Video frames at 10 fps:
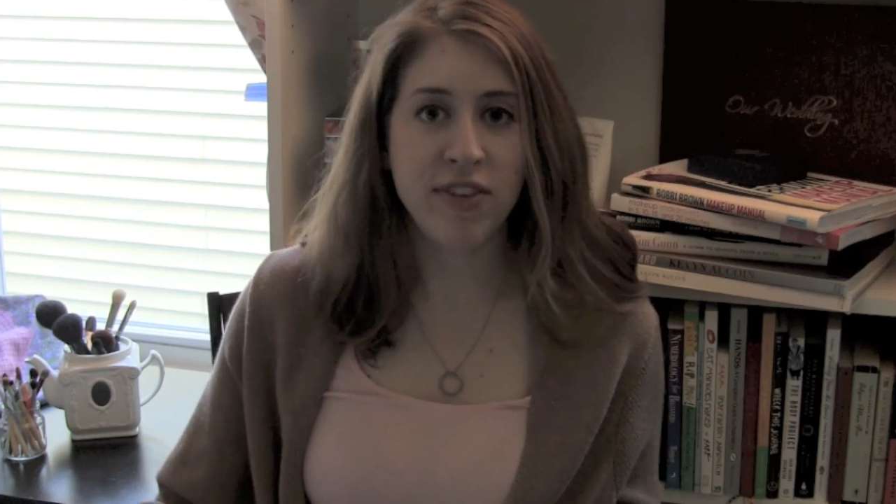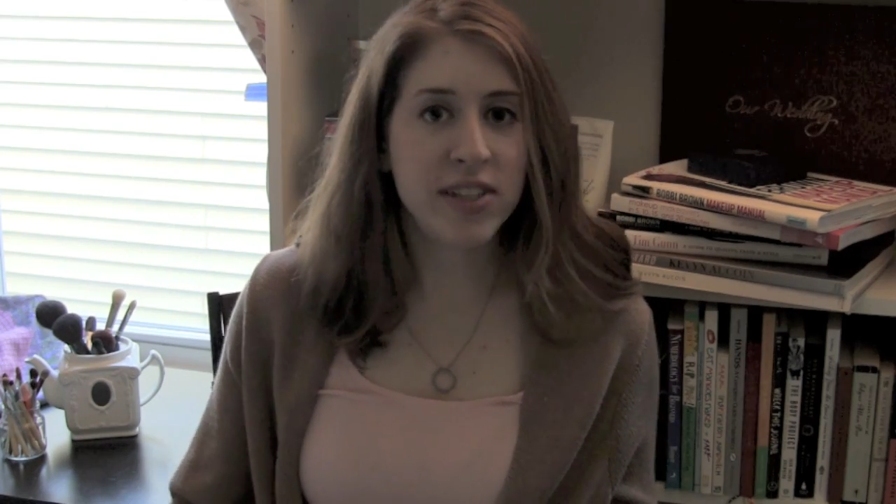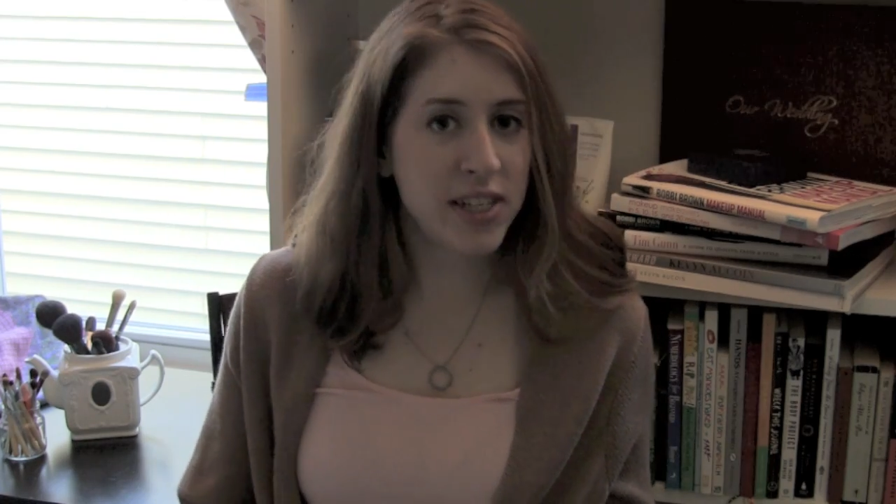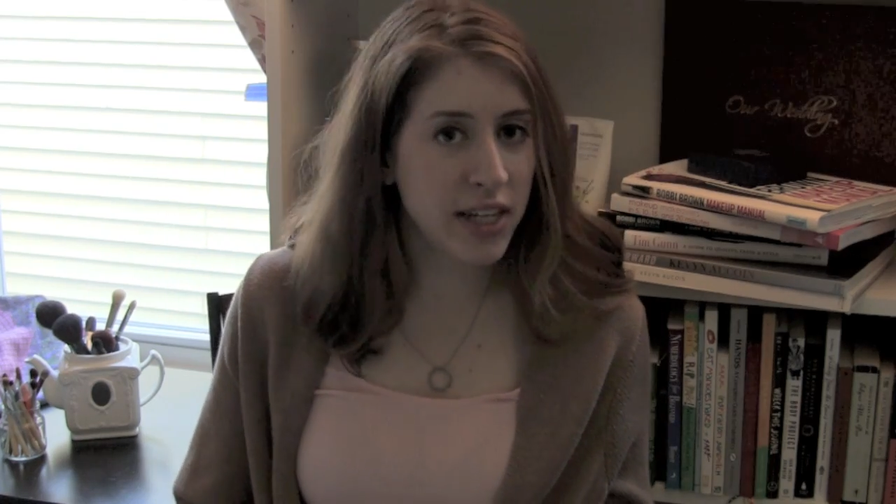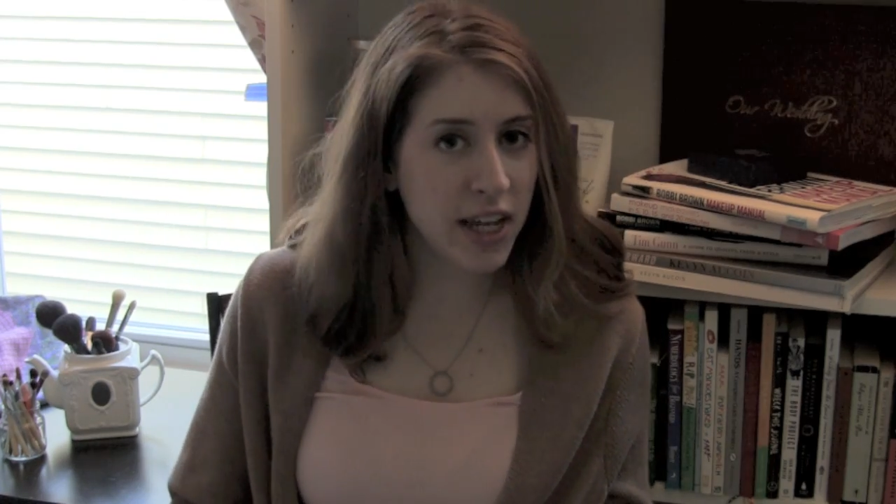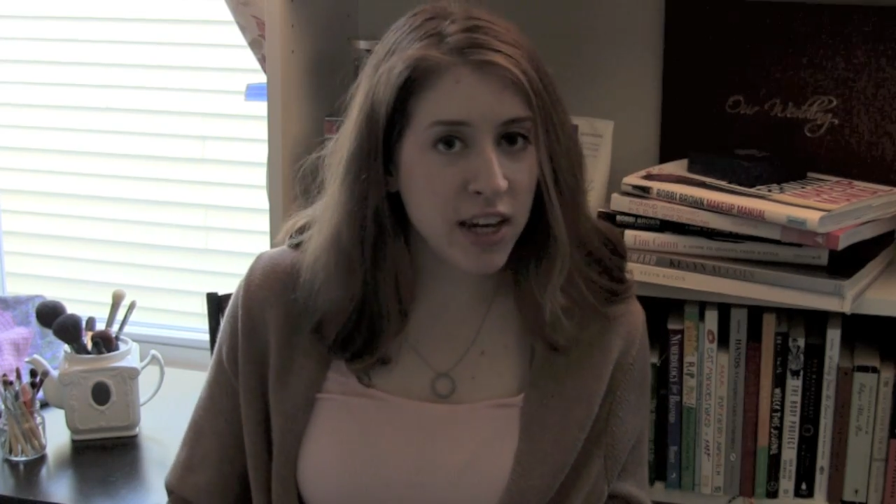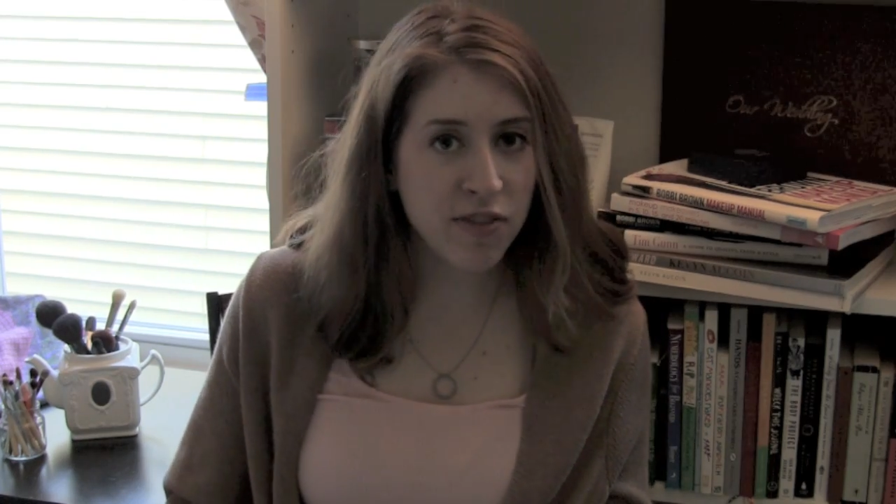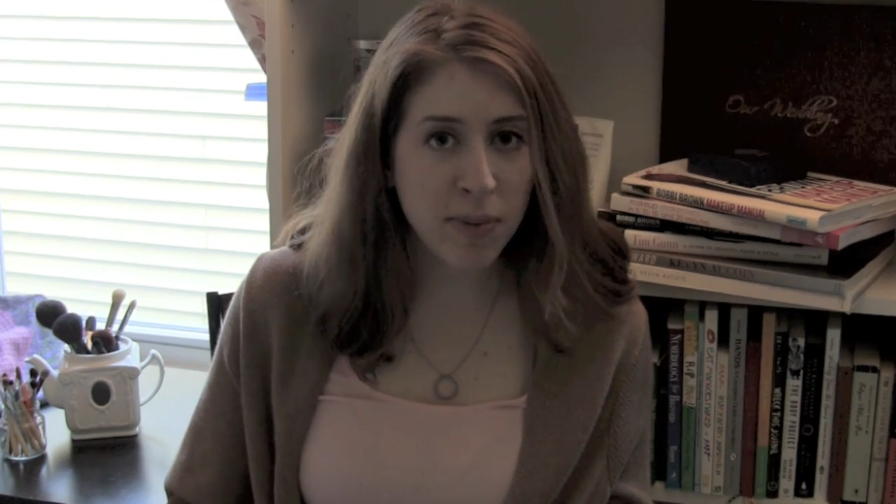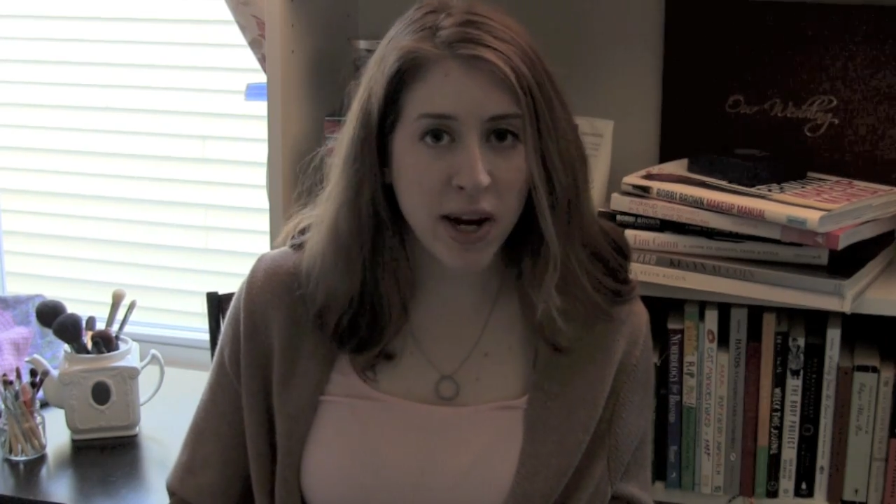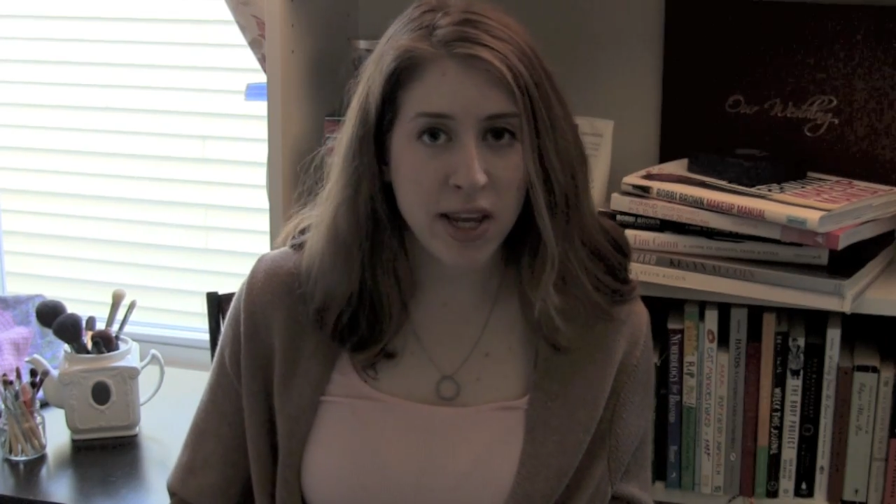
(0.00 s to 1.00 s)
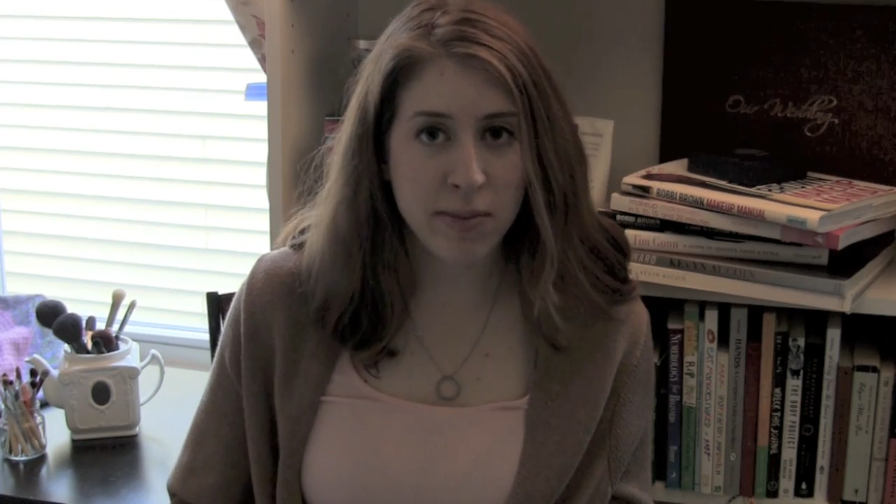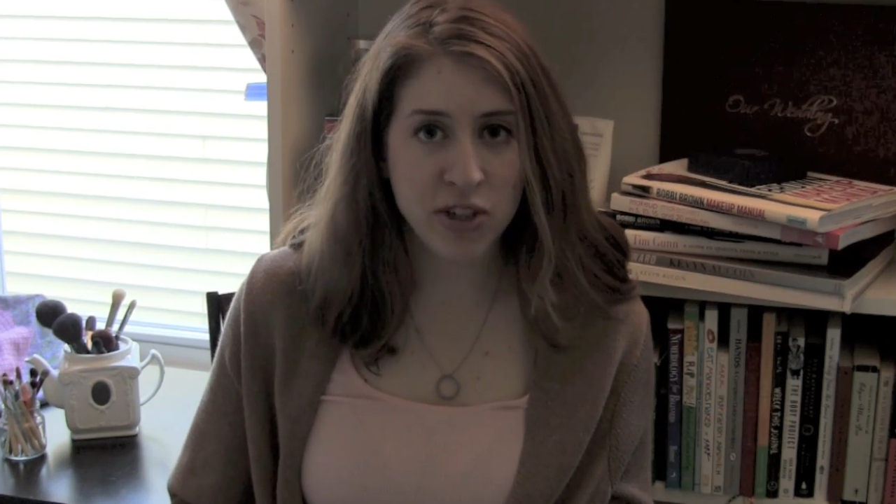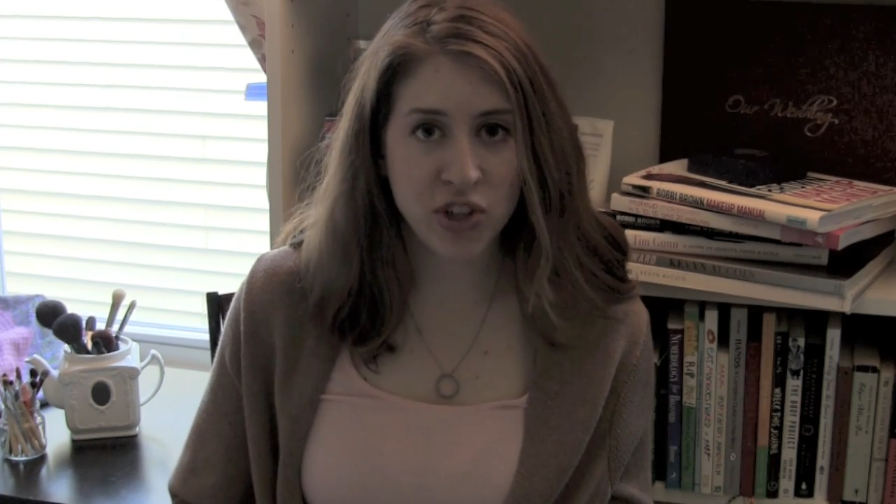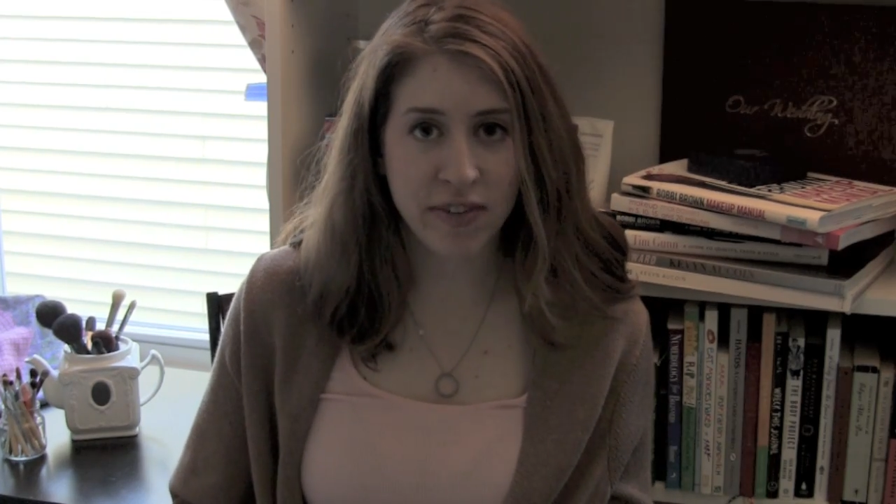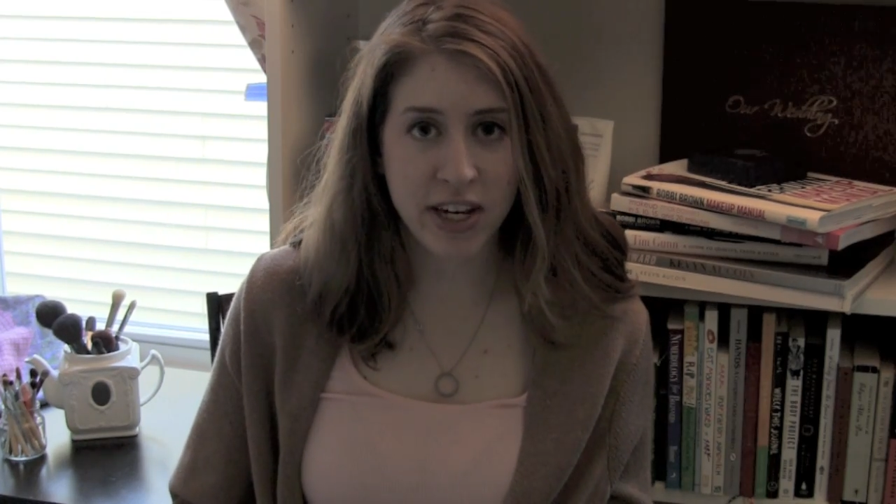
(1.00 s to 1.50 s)
facing negative body
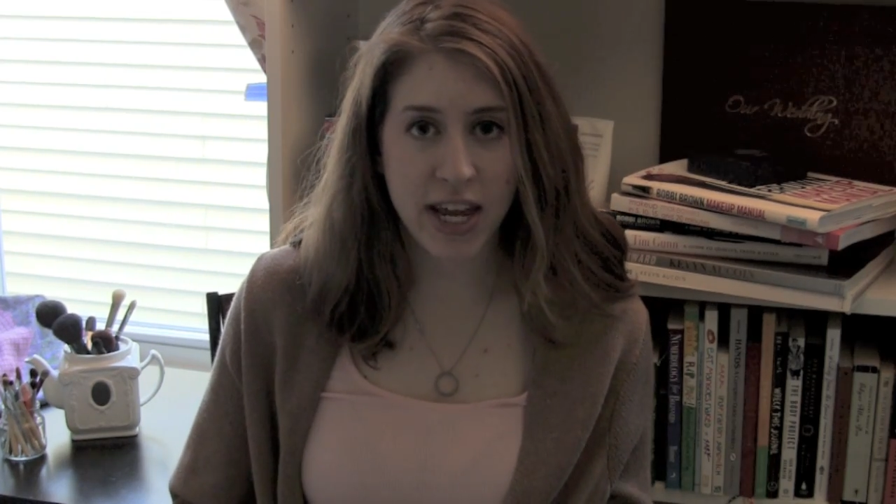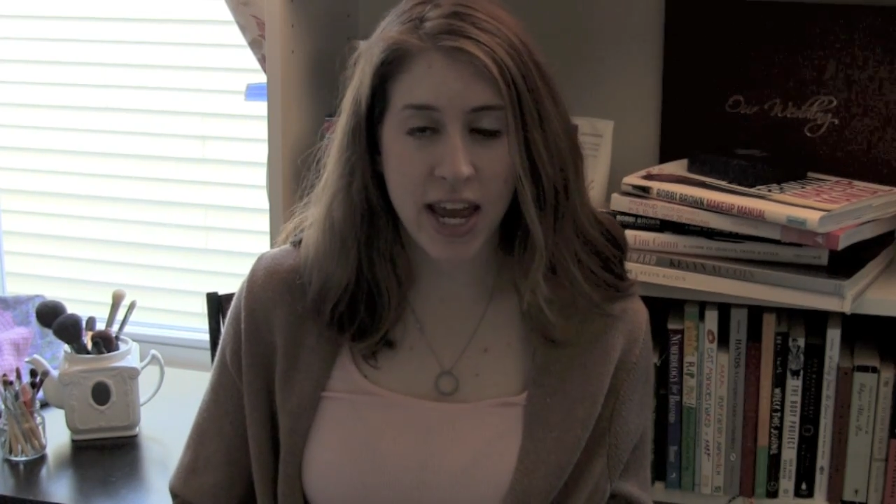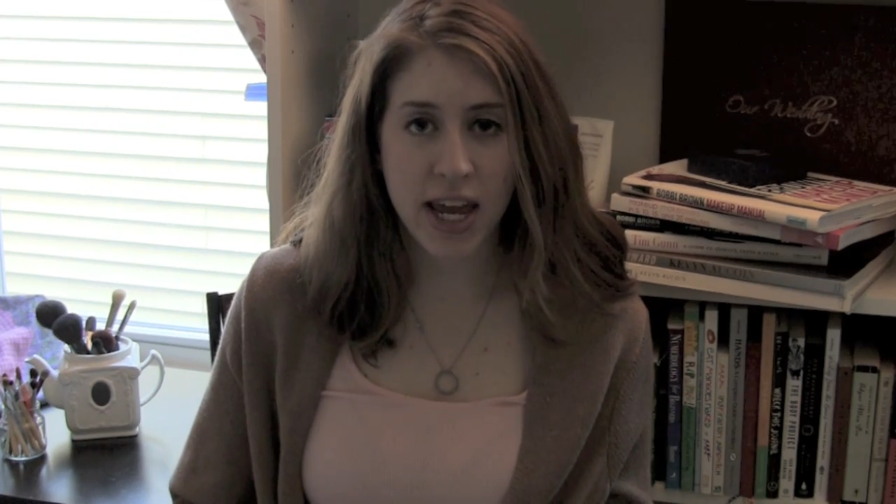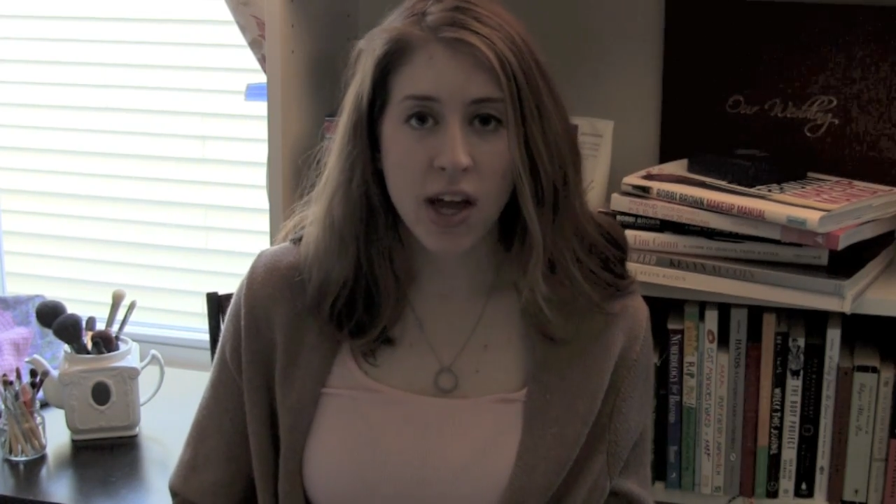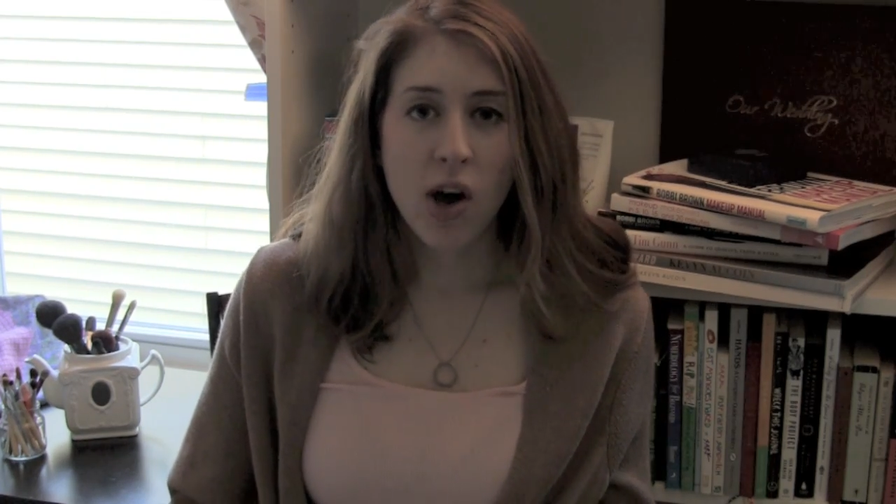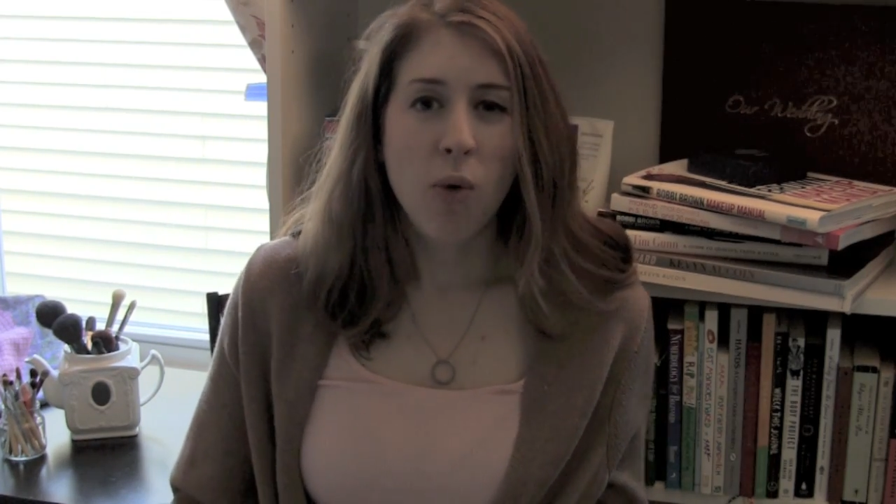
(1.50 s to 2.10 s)
image every day.